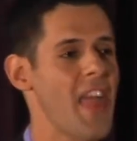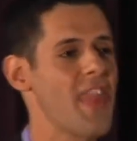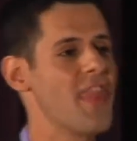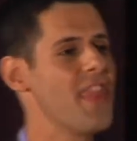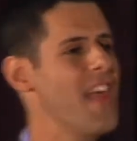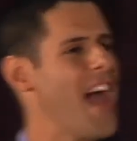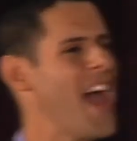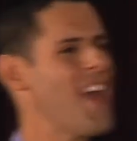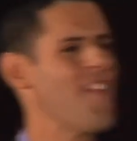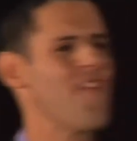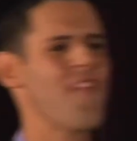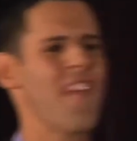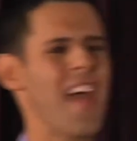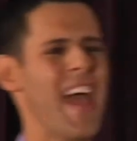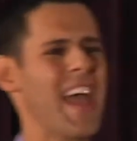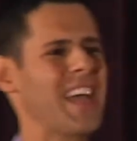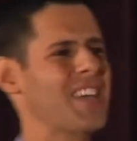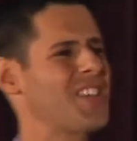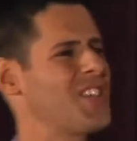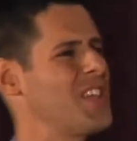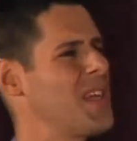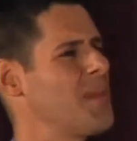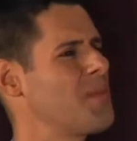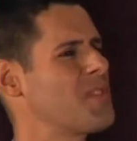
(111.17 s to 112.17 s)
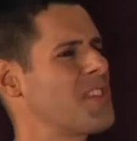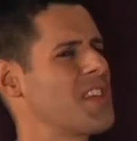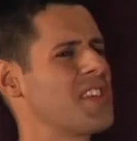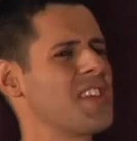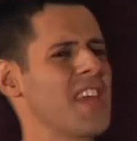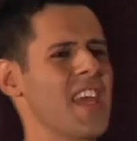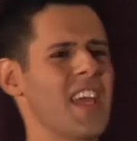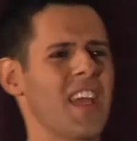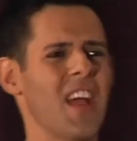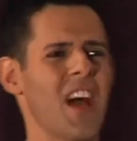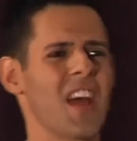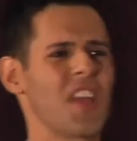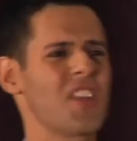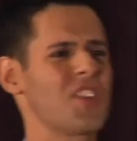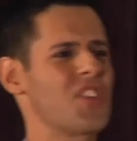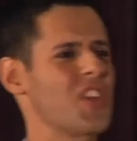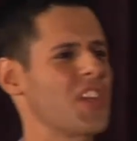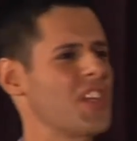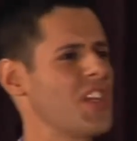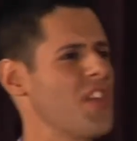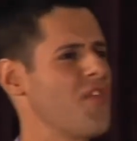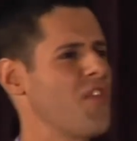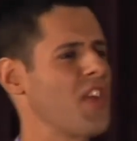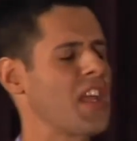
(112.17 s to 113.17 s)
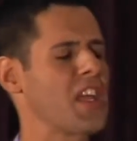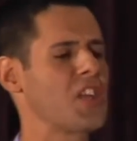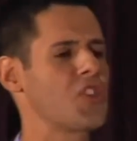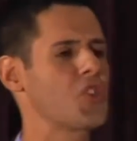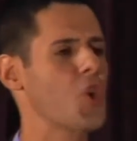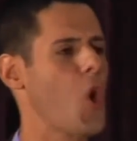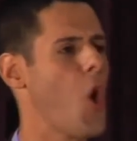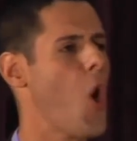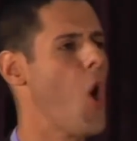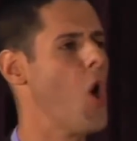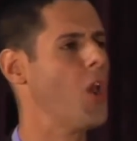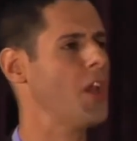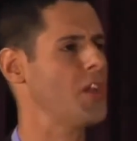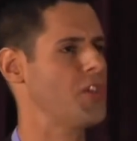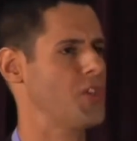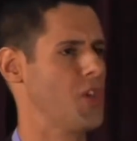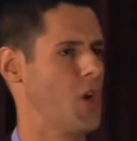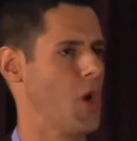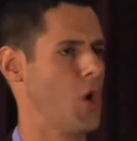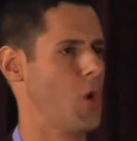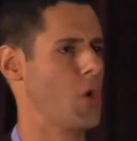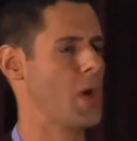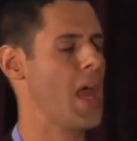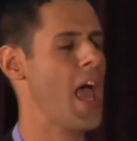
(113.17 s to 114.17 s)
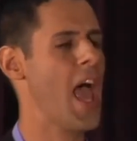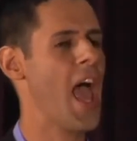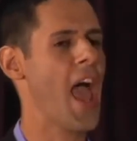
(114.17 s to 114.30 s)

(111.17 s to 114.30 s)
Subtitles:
that fact seems to take on a significance all its own.